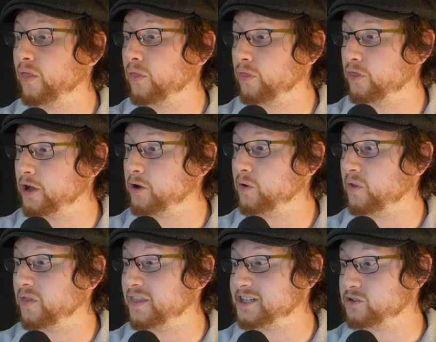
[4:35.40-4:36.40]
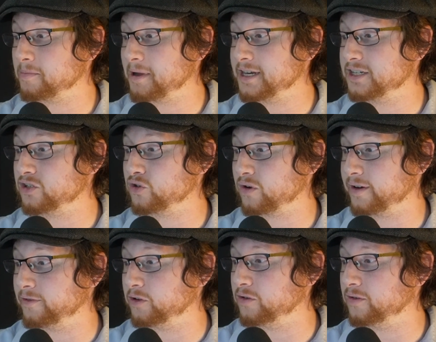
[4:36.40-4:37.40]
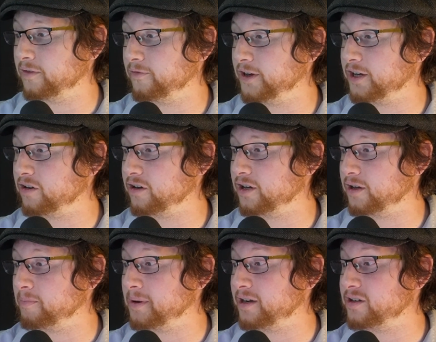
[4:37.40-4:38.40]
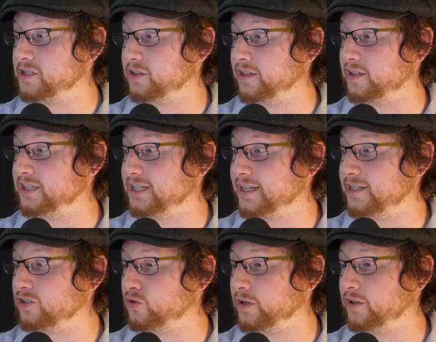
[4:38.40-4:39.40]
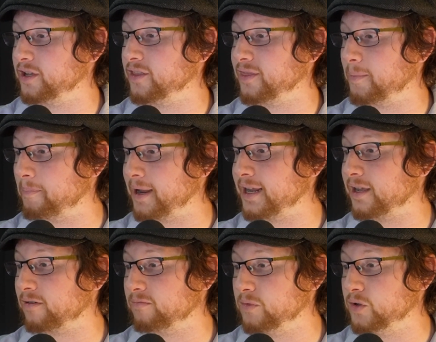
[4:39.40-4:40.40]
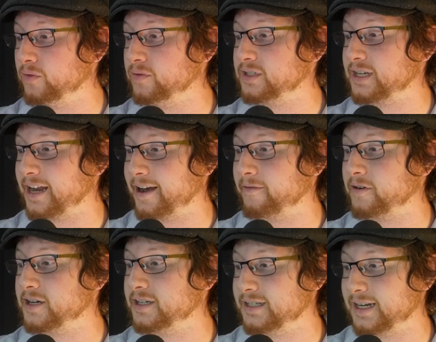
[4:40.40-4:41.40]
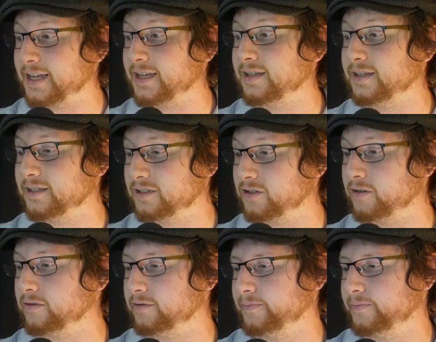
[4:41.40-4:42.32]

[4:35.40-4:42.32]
Though this remains trivial figure compared to the 10 trillion the bank moves every day in total.